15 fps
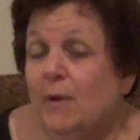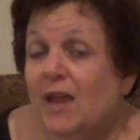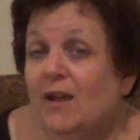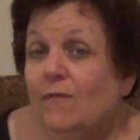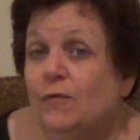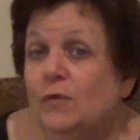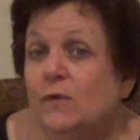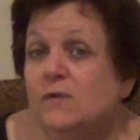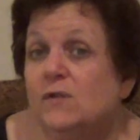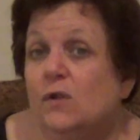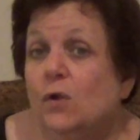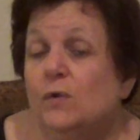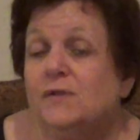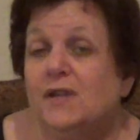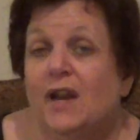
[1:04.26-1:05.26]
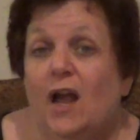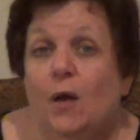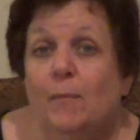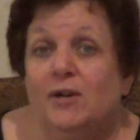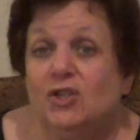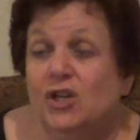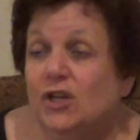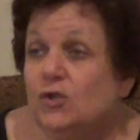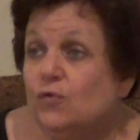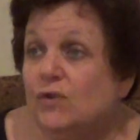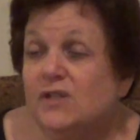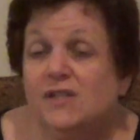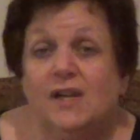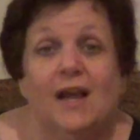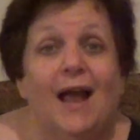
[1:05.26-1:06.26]
paying for those clothes and how much
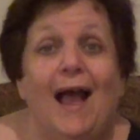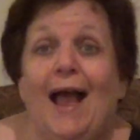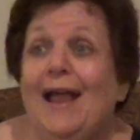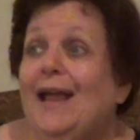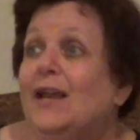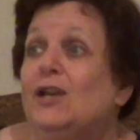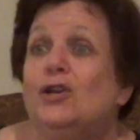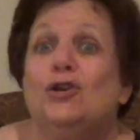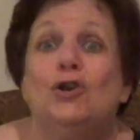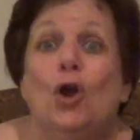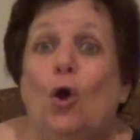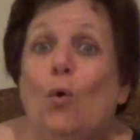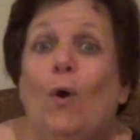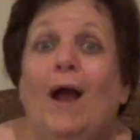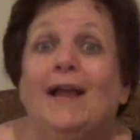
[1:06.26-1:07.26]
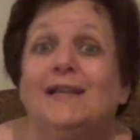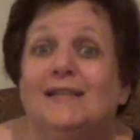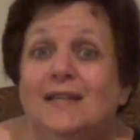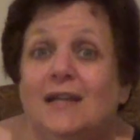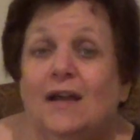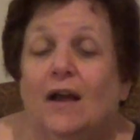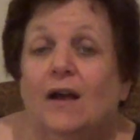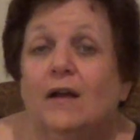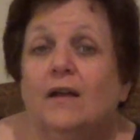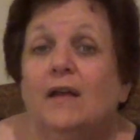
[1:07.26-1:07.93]
interest. I had no idea.